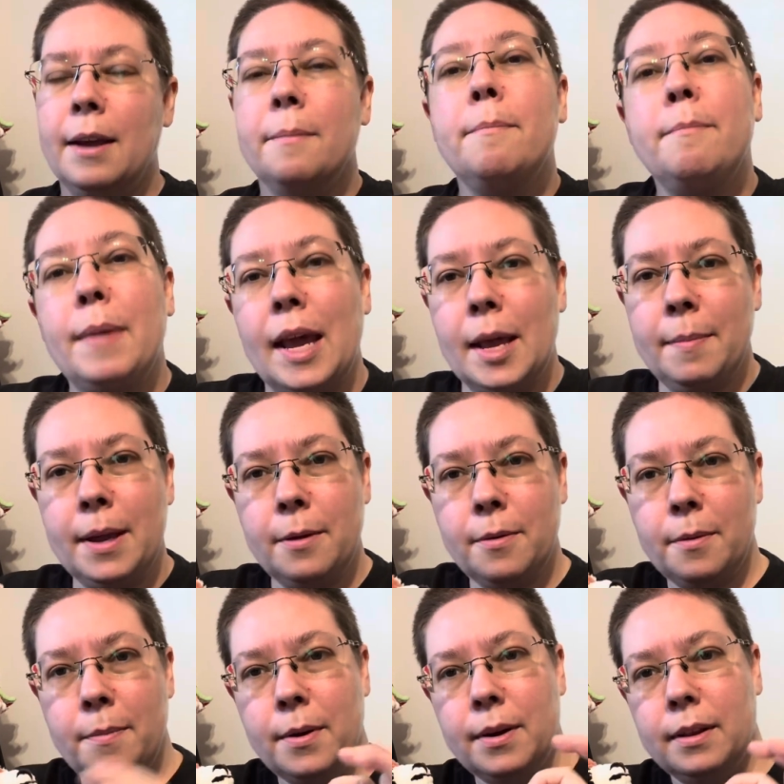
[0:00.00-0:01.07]
Maybe
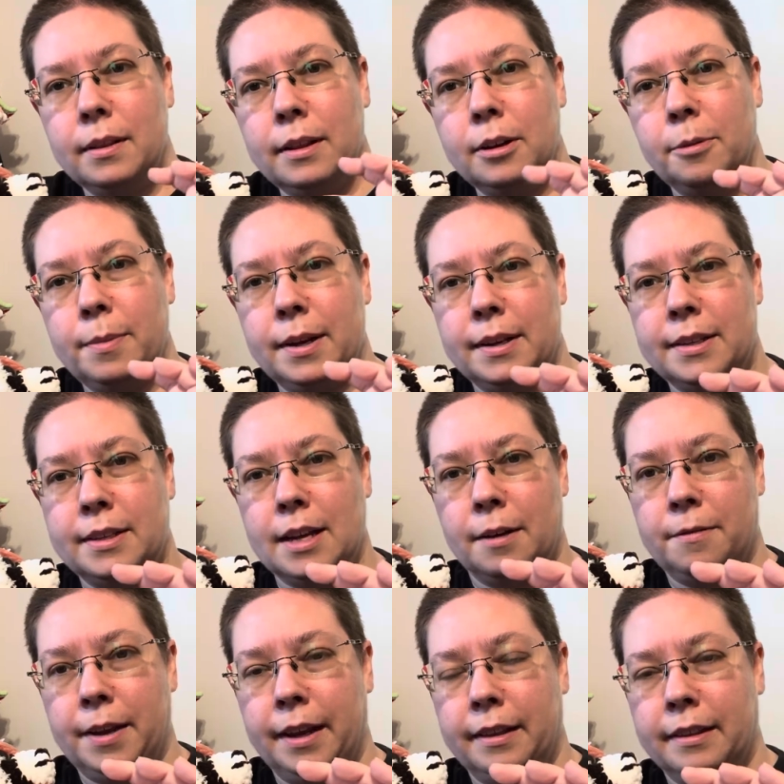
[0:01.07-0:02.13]
we'll put a little bit of
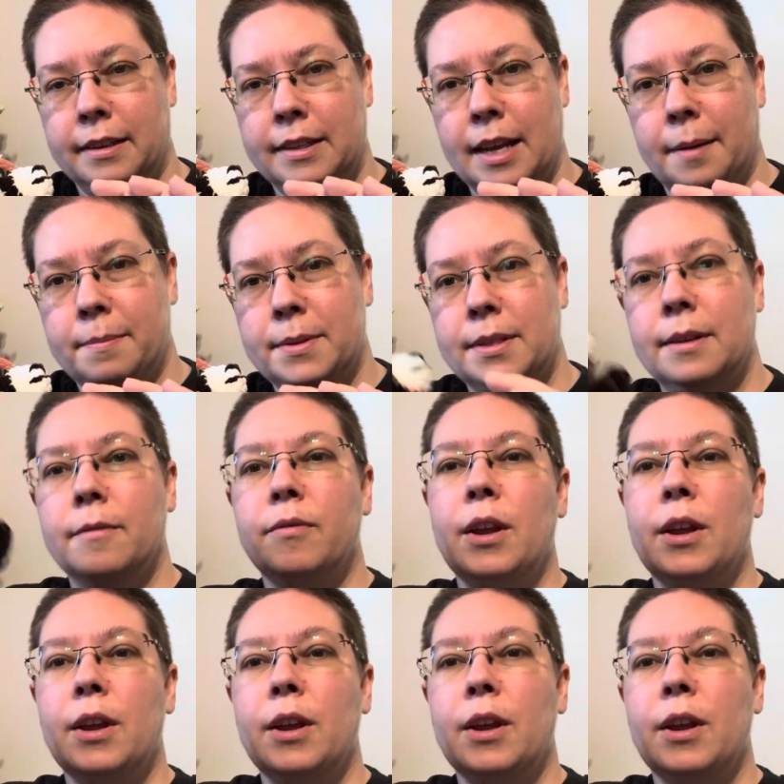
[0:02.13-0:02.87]
stuffing in the tips.